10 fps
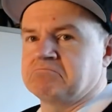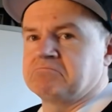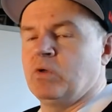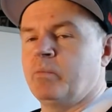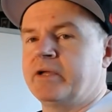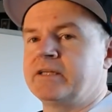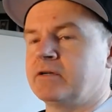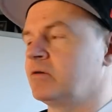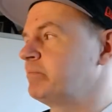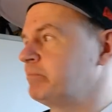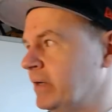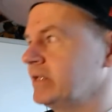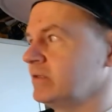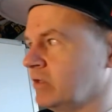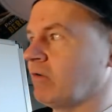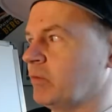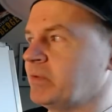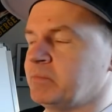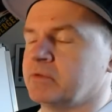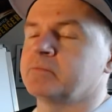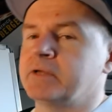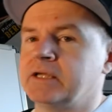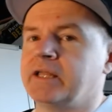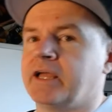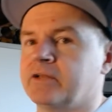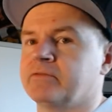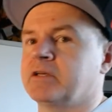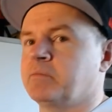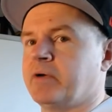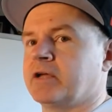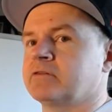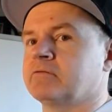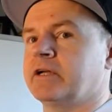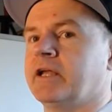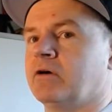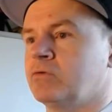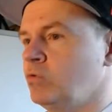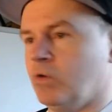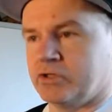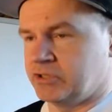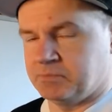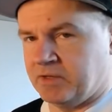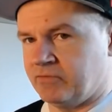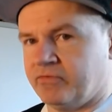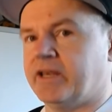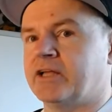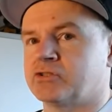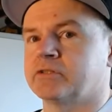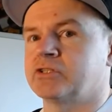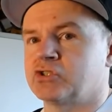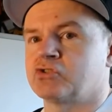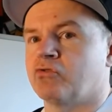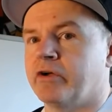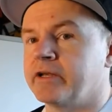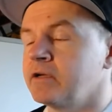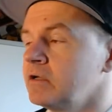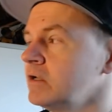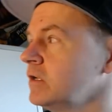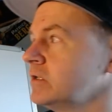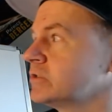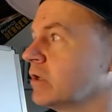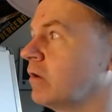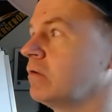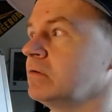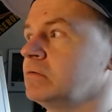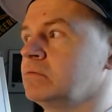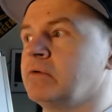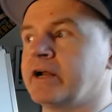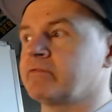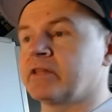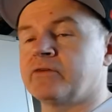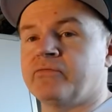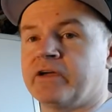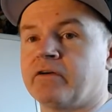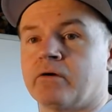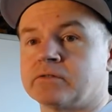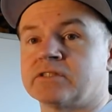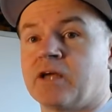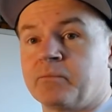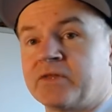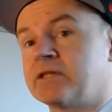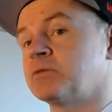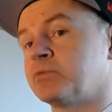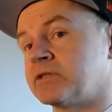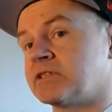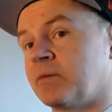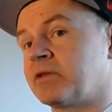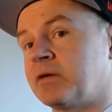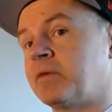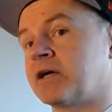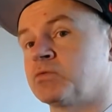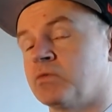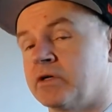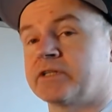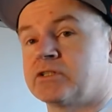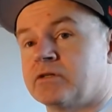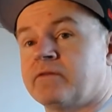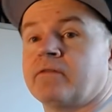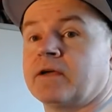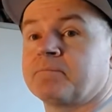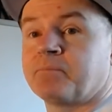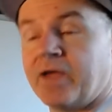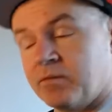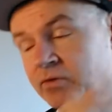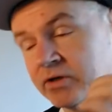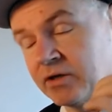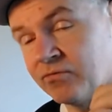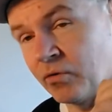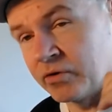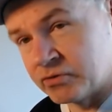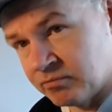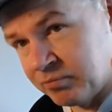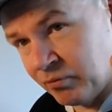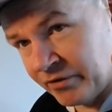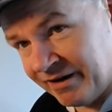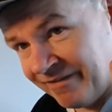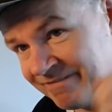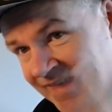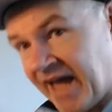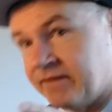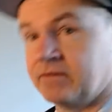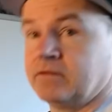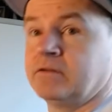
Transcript: no big deal, but there are people being negatively impacted right now who are just being financially destroyed. So whenever they figure out something to put some of them back to work, it's a good thing. And I'm looking forward to reporting on that.